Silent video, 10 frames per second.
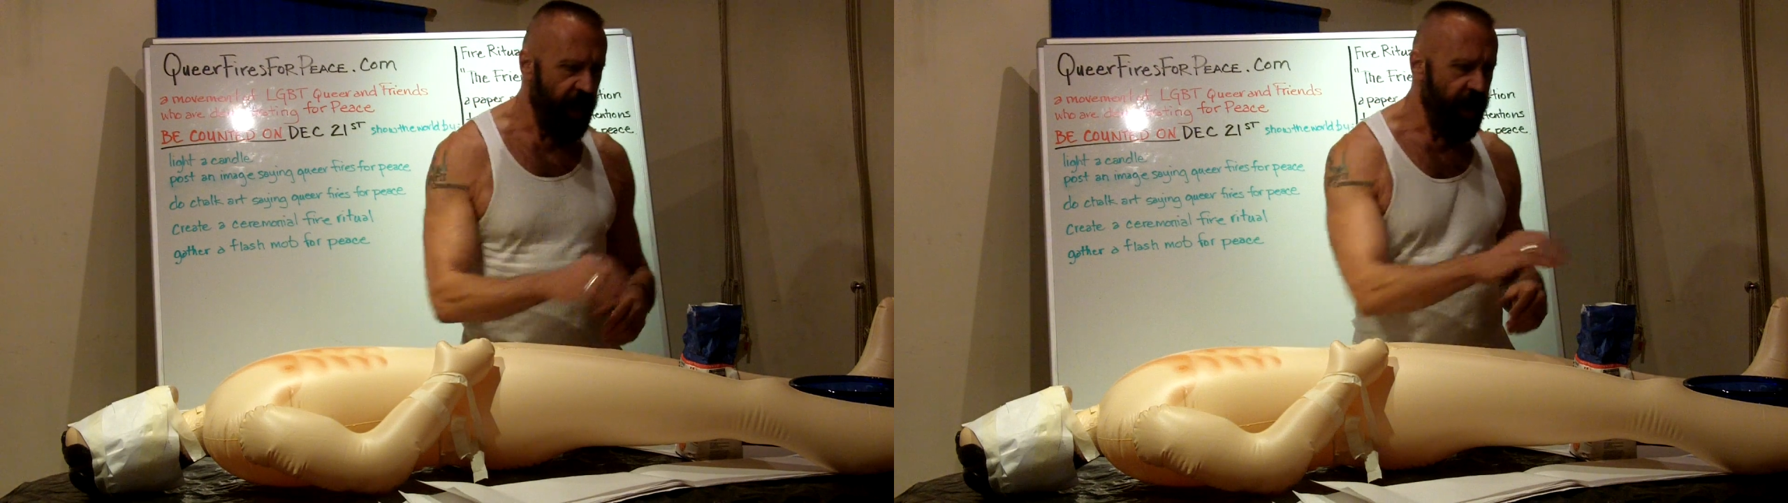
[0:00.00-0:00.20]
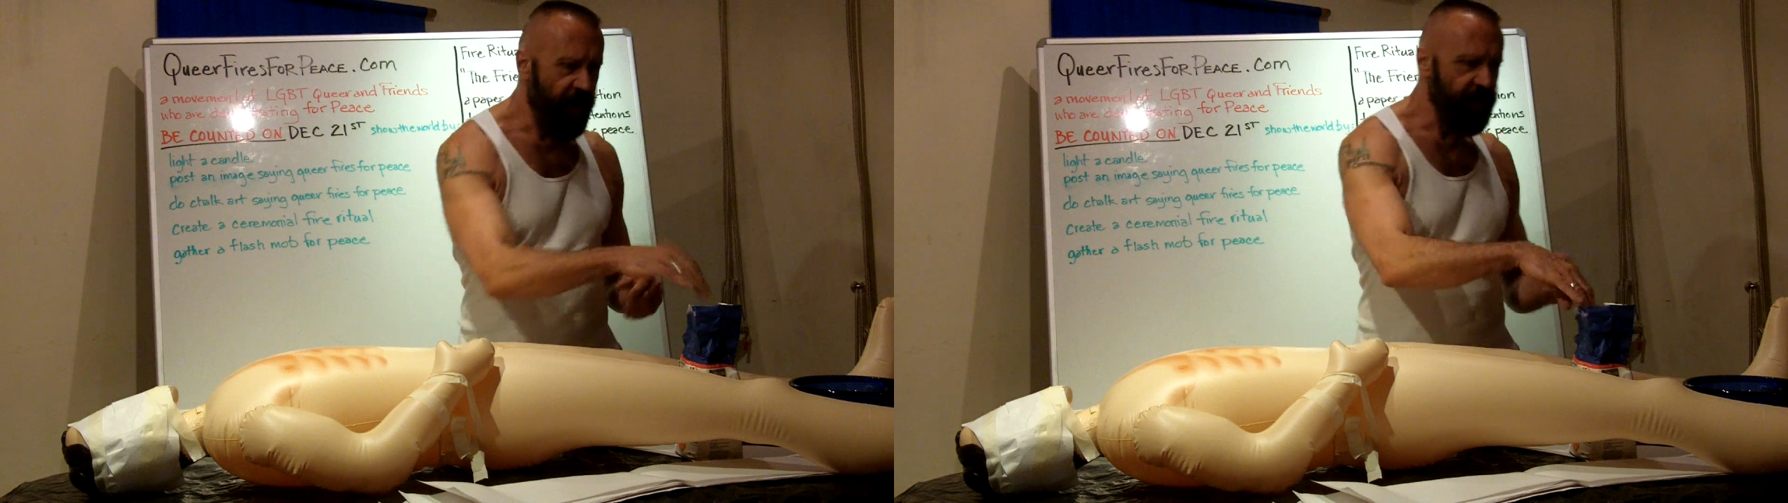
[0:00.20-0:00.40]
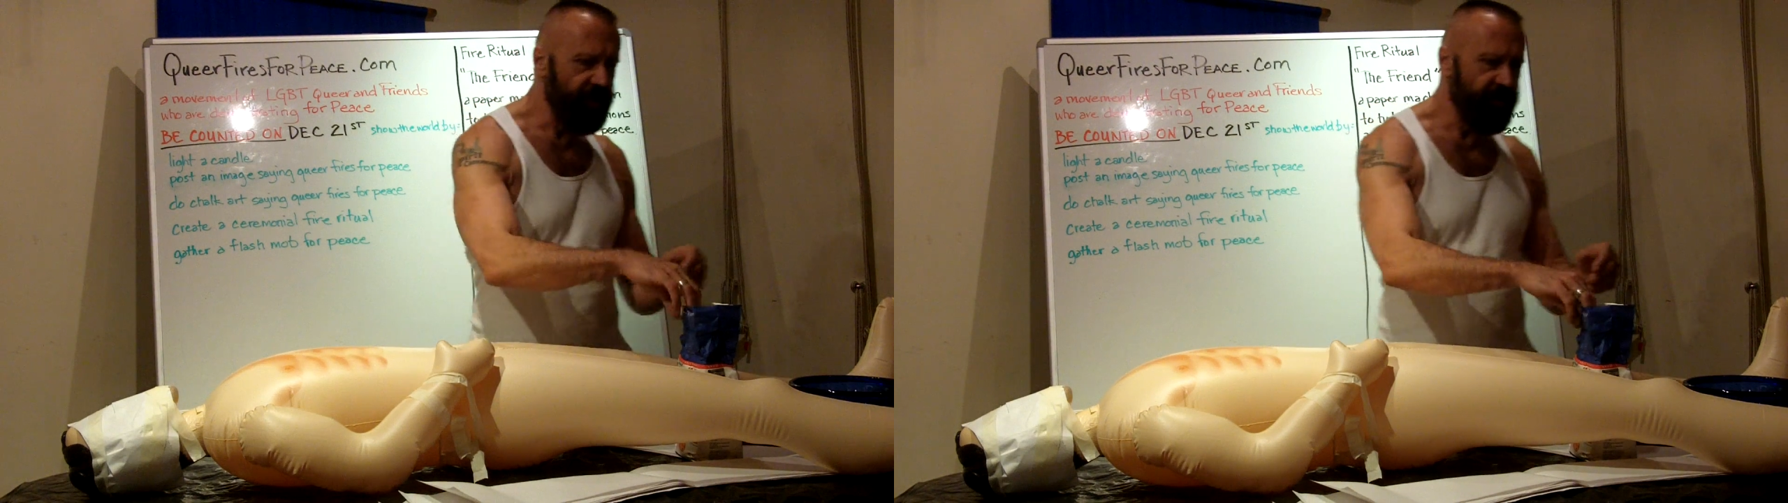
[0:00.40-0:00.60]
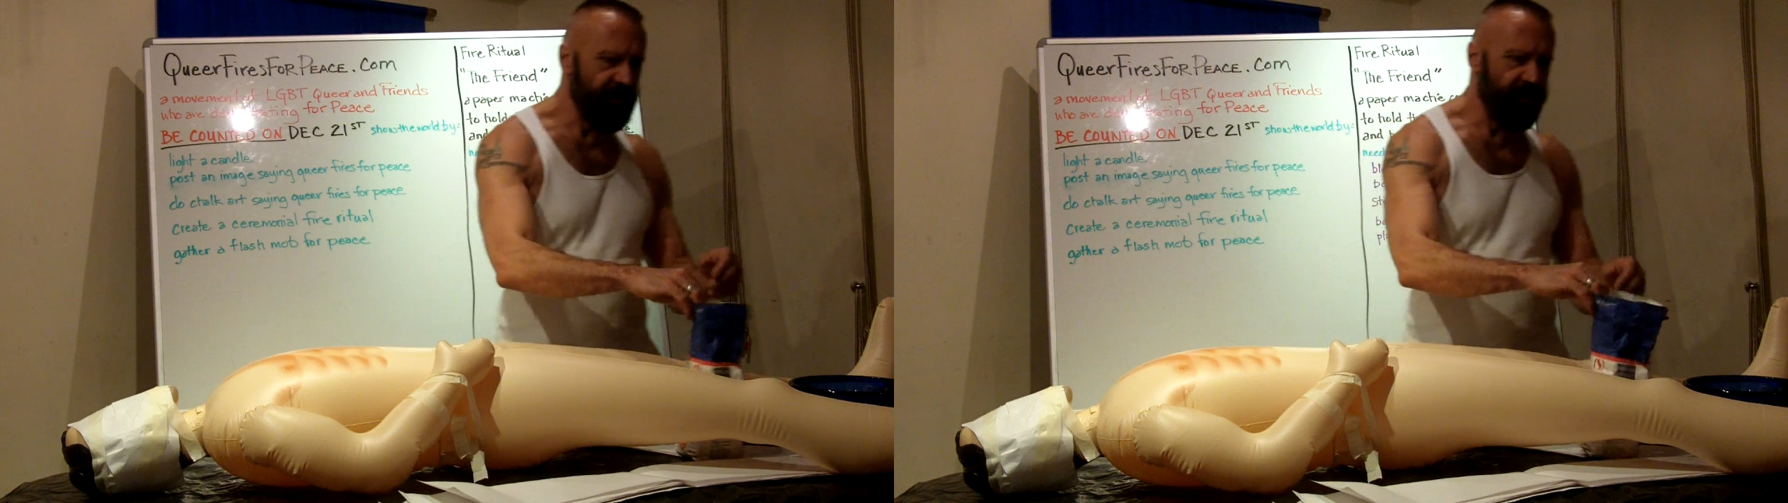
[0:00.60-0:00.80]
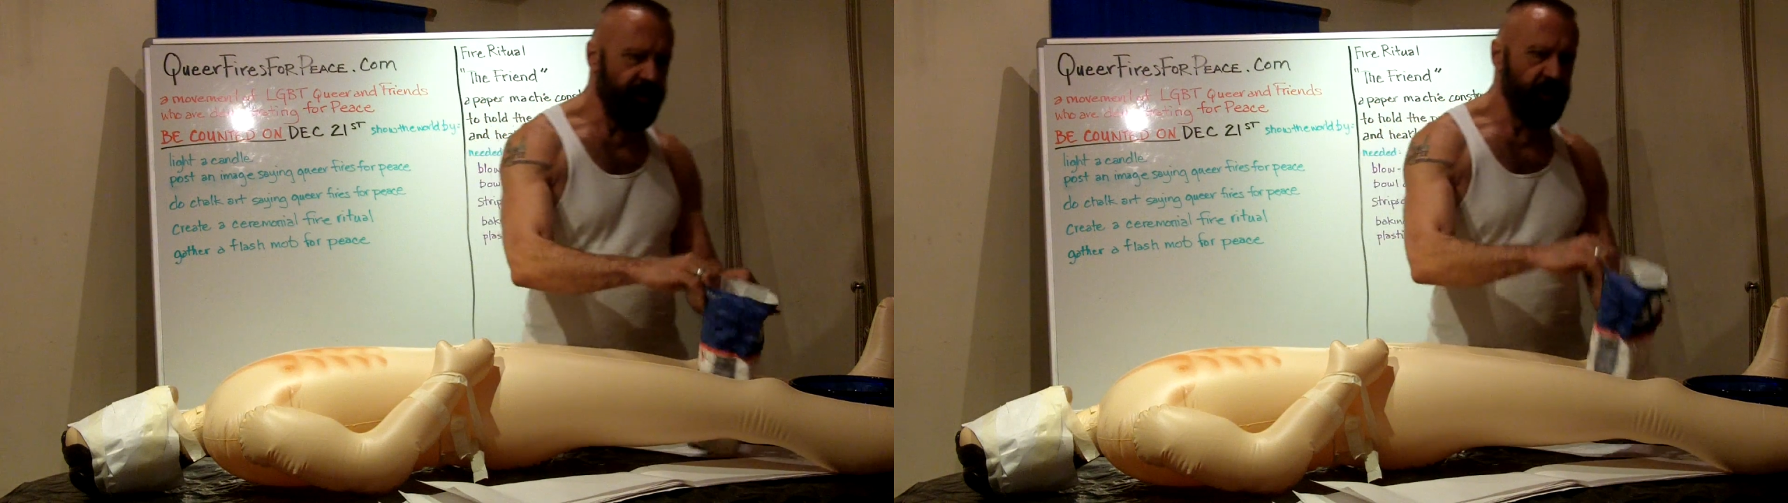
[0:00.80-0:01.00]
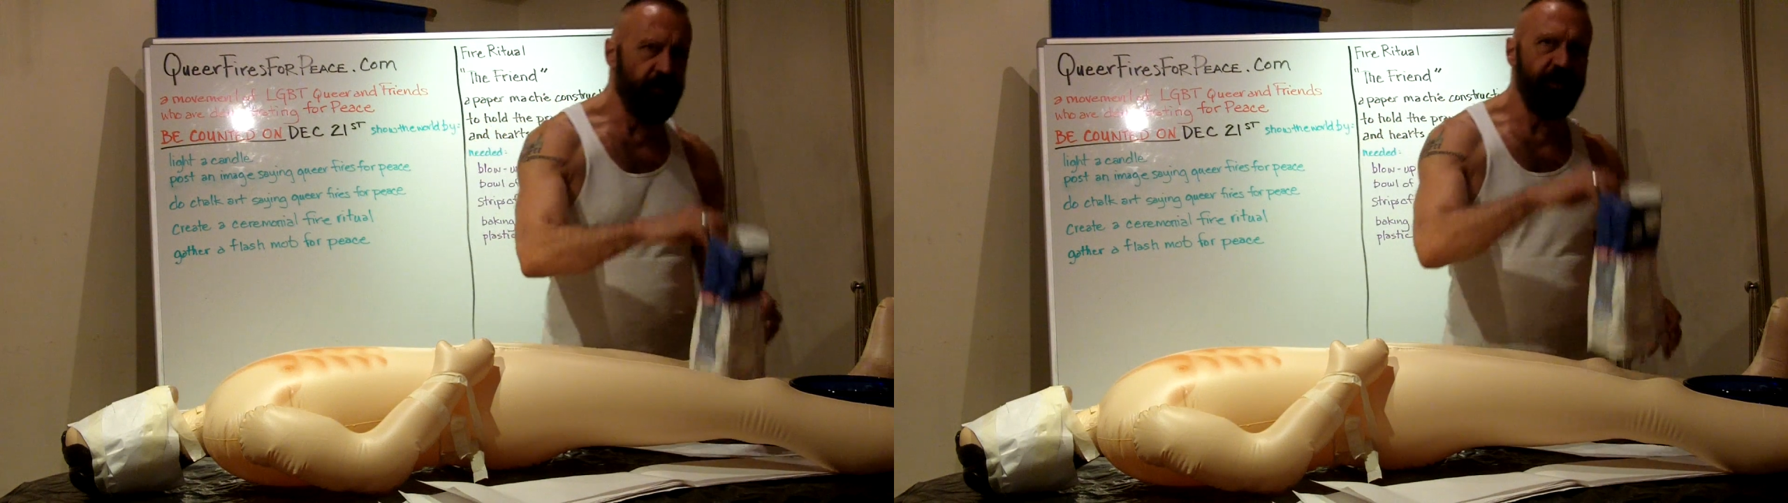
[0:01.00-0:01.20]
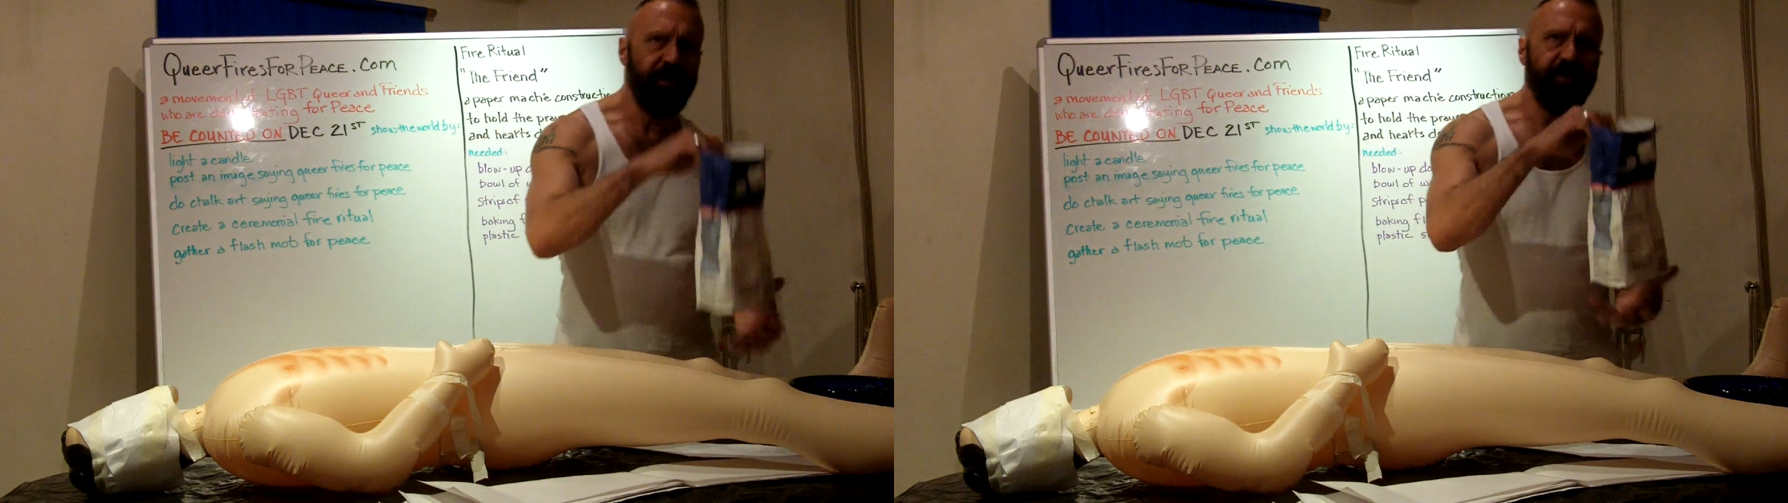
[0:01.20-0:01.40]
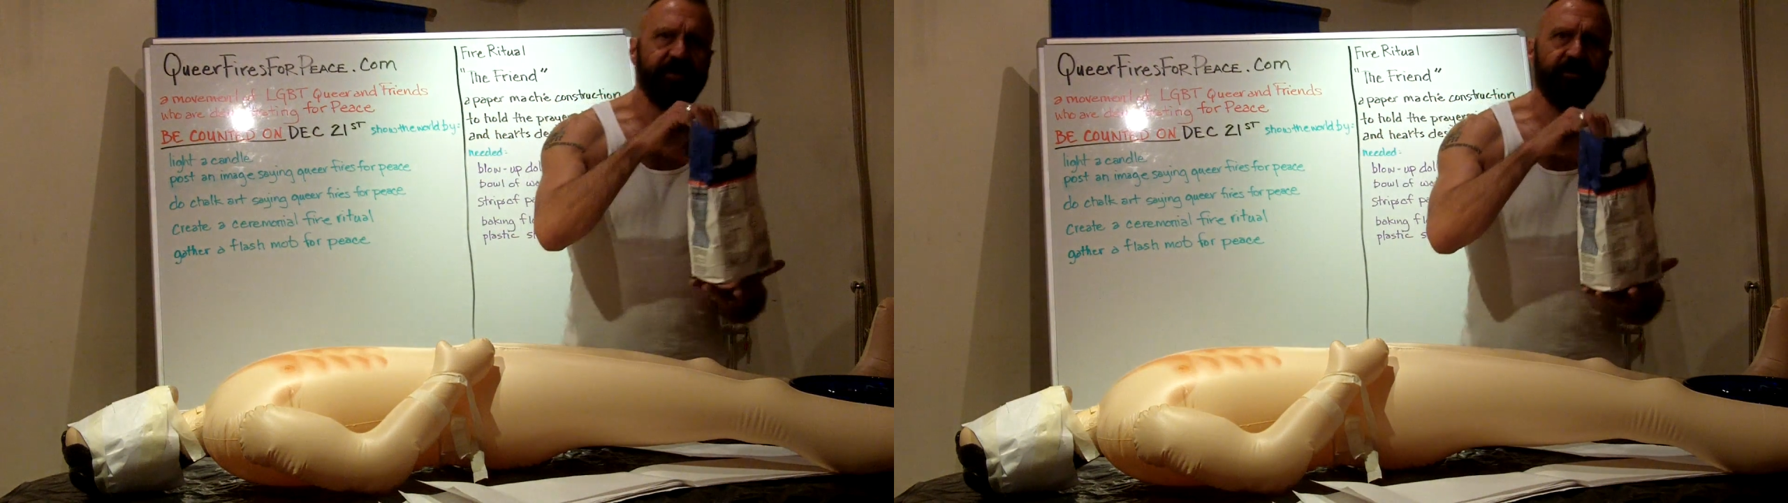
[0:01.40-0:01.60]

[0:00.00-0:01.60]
and you need